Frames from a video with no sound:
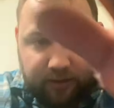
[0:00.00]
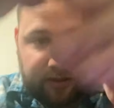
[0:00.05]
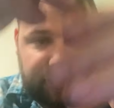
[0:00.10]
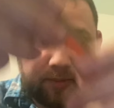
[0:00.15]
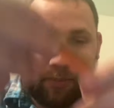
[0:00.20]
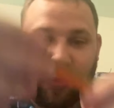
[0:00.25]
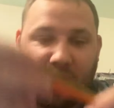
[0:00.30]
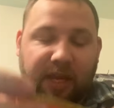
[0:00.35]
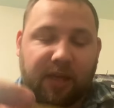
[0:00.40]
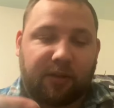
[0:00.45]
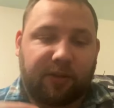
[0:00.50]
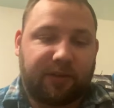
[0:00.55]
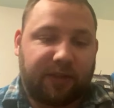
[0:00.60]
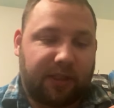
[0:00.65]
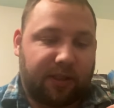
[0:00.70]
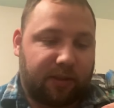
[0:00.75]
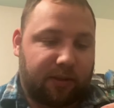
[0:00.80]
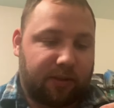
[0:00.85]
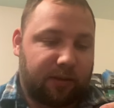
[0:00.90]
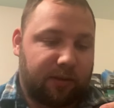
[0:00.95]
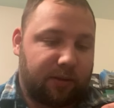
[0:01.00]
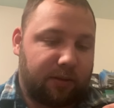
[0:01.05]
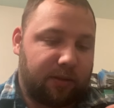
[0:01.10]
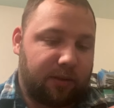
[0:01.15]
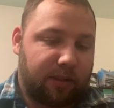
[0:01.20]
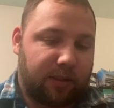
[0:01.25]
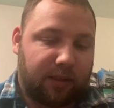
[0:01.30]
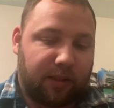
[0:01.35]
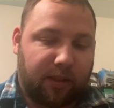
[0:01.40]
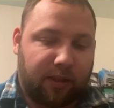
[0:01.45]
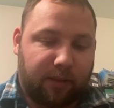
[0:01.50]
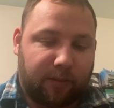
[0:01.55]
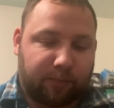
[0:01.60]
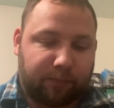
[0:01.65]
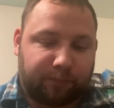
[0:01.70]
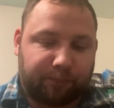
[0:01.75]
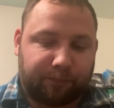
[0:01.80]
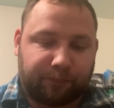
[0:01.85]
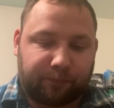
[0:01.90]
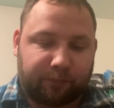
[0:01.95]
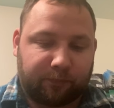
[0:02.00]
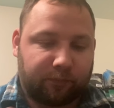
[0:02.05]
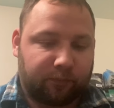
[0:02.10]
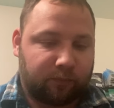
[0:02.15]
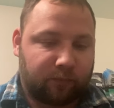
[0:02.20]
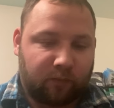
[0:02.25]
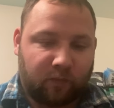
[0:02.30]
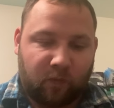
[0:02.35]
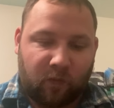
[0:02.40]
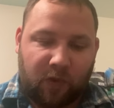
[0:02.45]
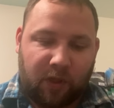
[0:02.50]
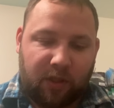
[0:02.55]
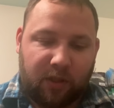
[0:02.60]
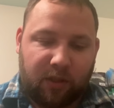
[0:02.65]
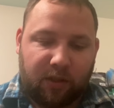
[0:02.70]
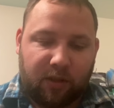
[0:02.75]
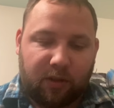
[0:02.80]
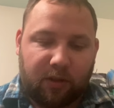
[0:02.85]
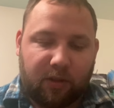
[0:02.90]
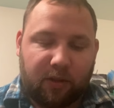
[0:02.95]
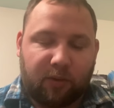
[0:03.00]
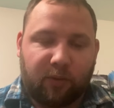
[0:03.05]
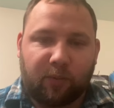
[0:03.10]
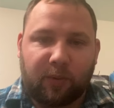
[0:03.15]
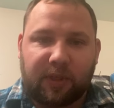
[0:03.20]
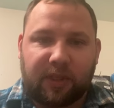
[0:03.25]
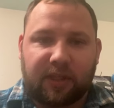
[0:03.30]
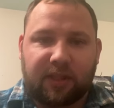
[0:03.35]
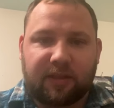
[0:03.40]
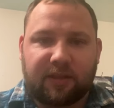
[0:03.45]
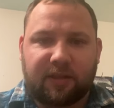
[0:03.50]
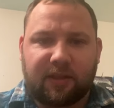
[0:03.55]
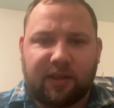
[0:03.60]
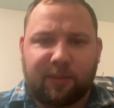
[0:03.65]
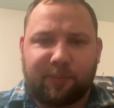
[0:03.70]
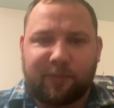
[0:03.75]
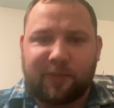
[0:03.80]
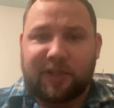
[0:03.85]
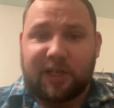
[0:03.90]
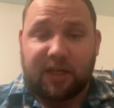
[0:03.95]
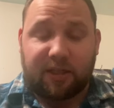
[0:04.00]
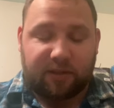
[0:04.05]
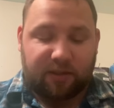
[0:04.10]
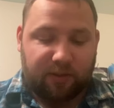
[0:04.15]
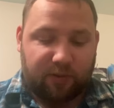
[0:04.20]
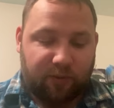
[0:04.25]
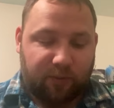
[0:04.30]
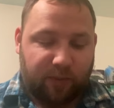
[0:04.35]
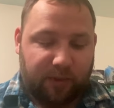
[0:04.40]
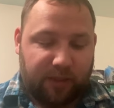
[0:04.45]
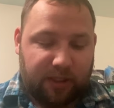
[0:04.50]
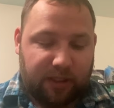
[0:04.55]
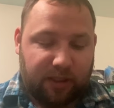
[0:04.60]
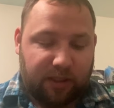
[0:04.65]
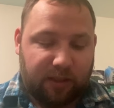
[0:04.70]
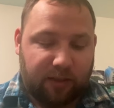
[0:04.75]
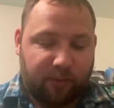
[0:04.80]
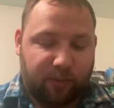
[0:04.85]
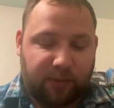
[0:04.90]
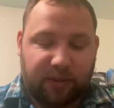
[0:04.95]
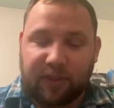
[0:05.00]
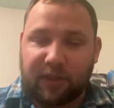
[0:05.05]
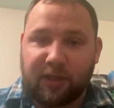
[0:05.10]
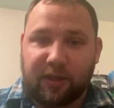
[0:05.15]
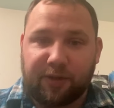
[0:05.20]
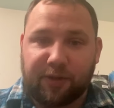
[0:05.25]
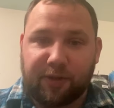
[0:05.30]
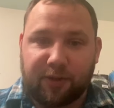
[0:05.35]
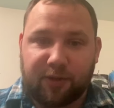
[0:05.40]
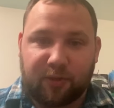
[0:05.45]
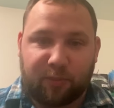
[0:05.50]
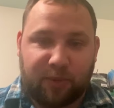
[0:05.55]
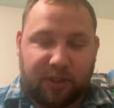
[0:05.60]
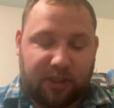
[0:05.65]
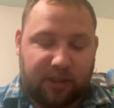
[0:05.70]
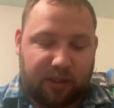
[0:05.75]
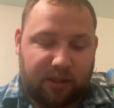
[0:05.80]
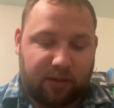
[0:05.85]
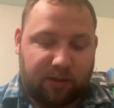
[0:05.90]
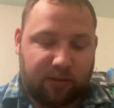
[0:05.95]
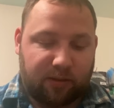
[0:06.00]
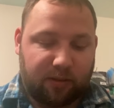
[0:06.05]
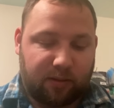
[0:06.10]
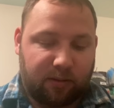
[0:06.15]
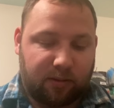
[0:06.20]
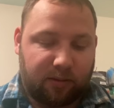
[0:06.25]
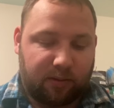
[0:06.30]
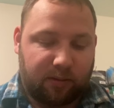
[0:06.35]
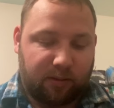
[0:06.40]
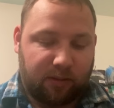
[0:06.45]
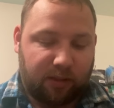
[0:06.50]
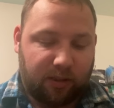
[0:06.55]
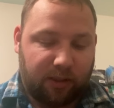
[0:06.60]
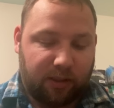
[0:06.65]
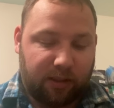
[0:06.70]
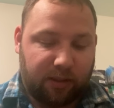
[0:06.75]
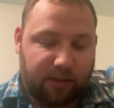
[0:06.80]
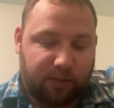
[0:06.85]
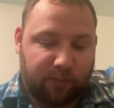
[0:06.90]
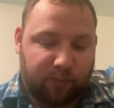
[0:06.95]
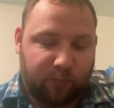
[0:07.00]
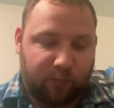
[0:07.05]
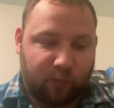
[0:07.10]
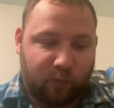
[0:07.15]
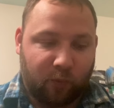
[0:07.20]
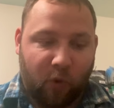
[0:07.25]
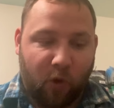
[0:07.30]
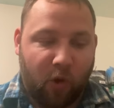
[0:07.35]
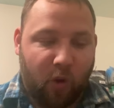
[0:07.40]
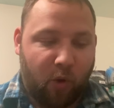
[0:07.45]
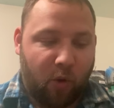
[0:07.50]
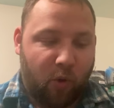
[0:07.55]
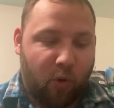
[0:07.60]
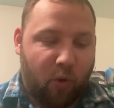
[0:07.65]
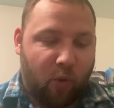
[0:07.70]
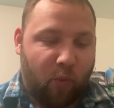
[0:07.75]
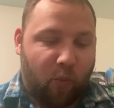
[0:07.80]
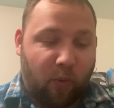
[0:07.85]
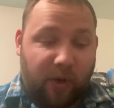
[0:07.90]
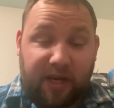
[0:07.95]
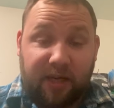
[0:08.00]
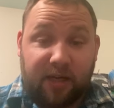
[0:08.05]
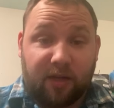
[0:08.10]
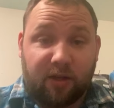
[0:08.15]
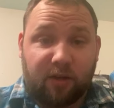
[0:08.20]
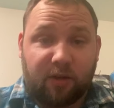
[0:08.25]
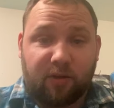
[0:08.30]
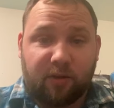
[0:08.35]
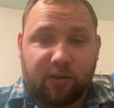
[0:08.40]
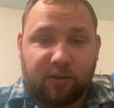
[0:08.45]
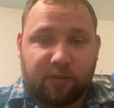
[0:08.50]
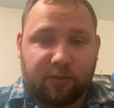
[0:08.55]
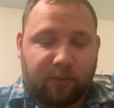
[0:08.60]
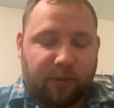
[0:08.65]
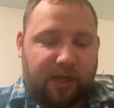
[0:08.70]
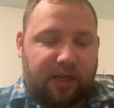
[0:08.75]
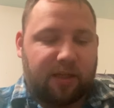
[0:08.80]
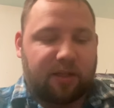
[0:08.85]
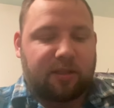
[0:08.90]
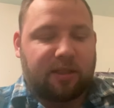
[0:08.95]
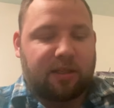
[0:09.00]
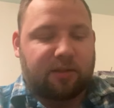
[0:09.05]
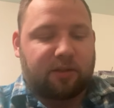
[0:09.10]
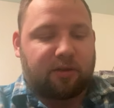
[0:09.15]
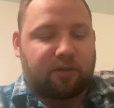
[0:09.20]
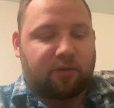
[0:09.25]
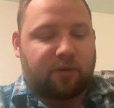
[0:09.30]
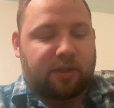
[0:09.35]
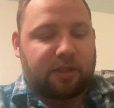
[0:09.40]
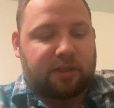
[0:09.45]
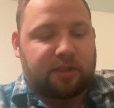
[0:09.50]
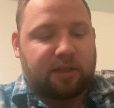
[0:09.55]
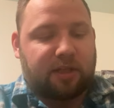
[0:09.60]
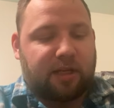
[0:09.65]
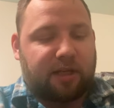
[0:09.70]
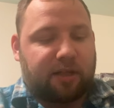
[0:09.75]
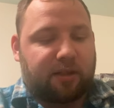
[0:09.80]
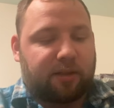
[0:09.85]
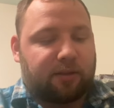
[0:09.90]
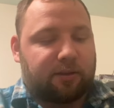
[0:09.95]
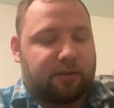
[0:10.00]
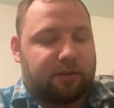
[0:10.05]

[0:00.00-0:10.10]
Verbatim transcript: It's a paddle tail. Um, rig this up, Texas rig with an underspin, uh, weighted, weighted Texas rig style.